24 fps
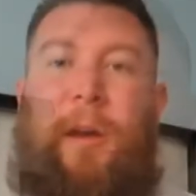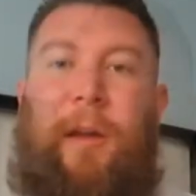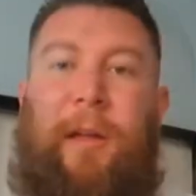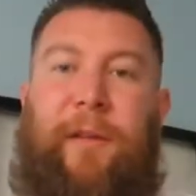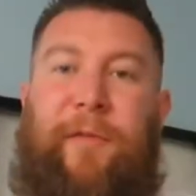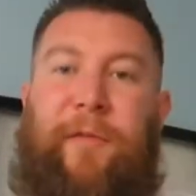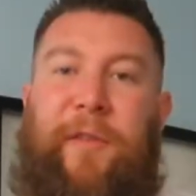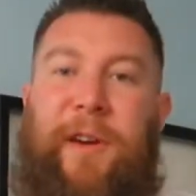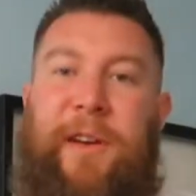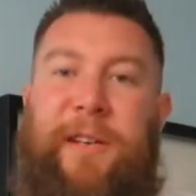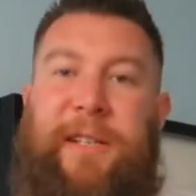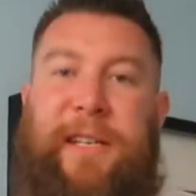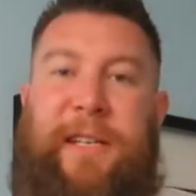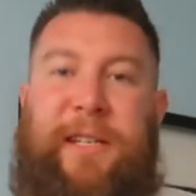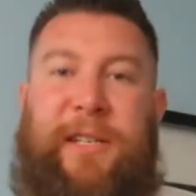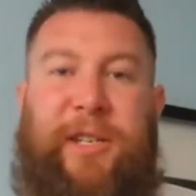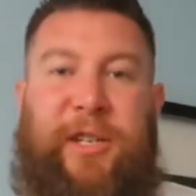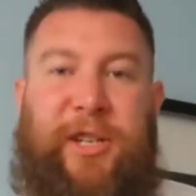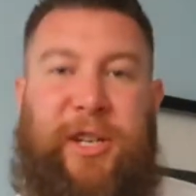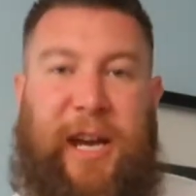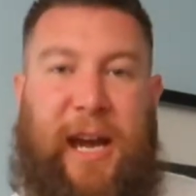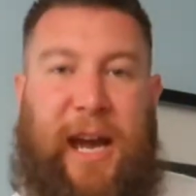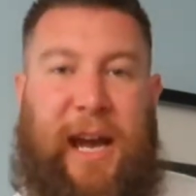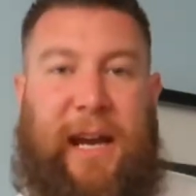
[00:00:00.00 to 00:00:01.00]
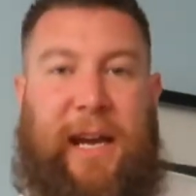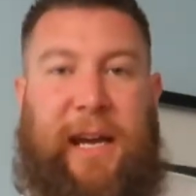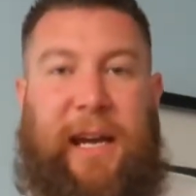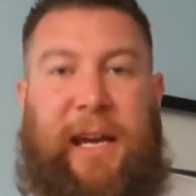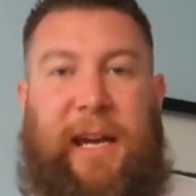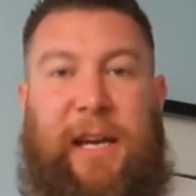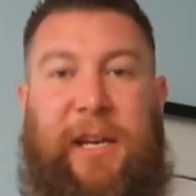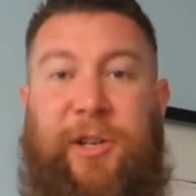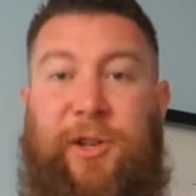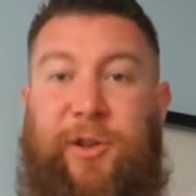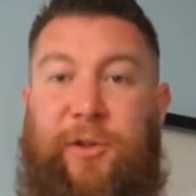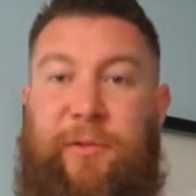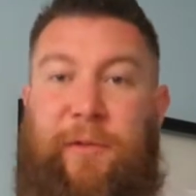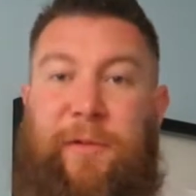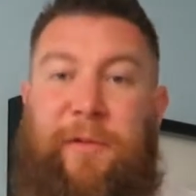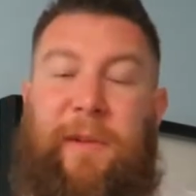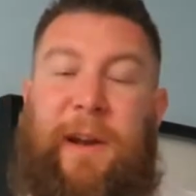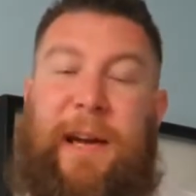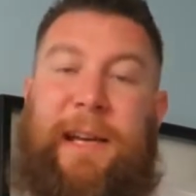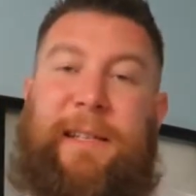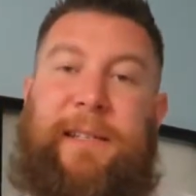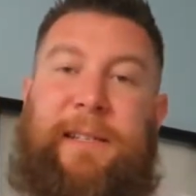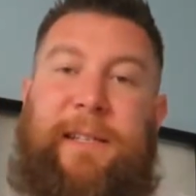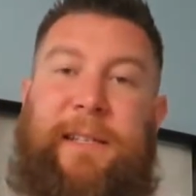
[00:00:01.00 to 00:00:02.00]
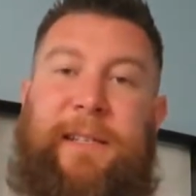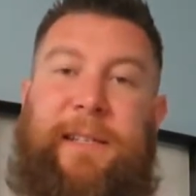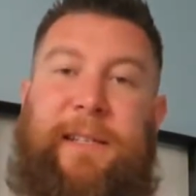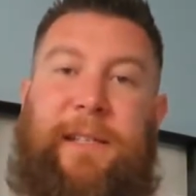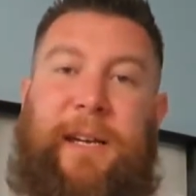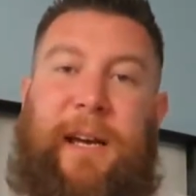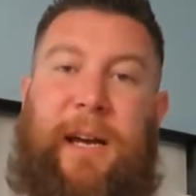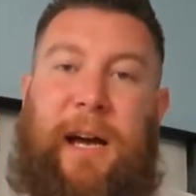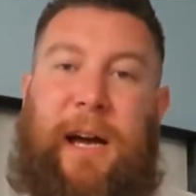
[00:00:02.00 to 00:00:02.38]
The first thing to check is your reflectors.